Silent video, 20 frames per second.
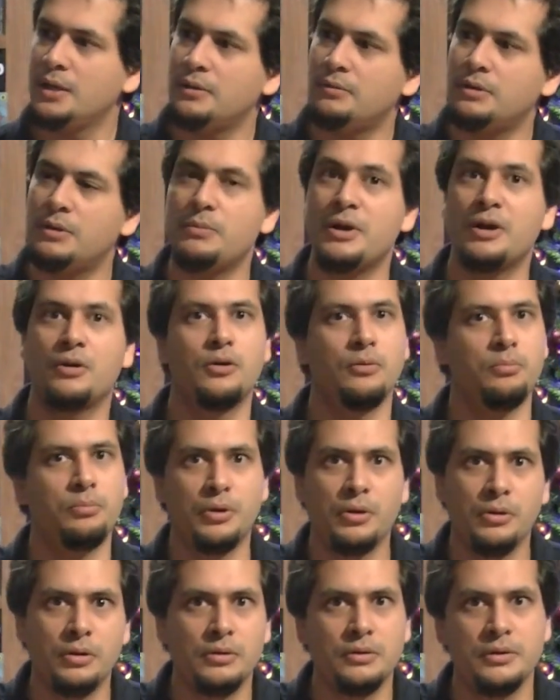Well, Marco
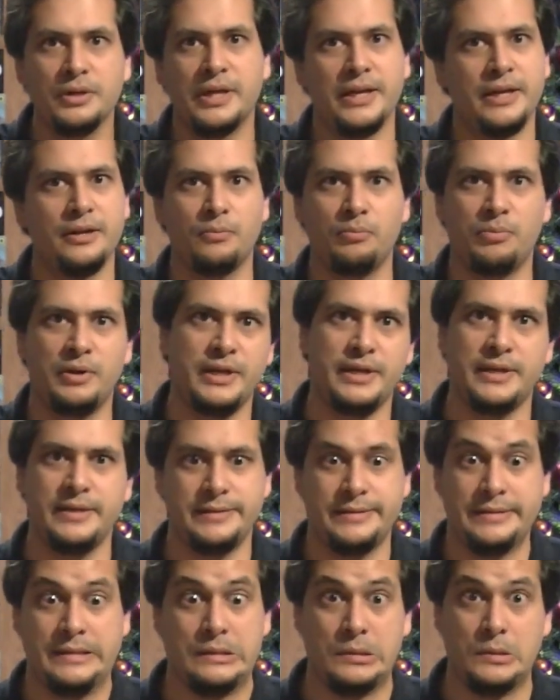Polo, you cannot play
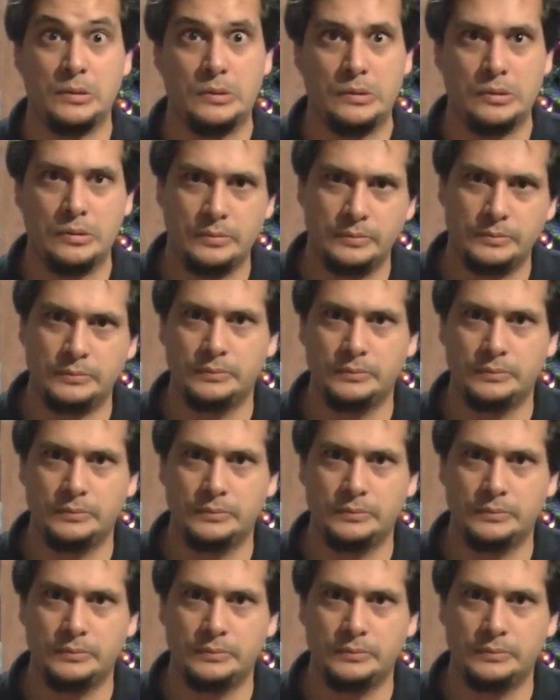it solo,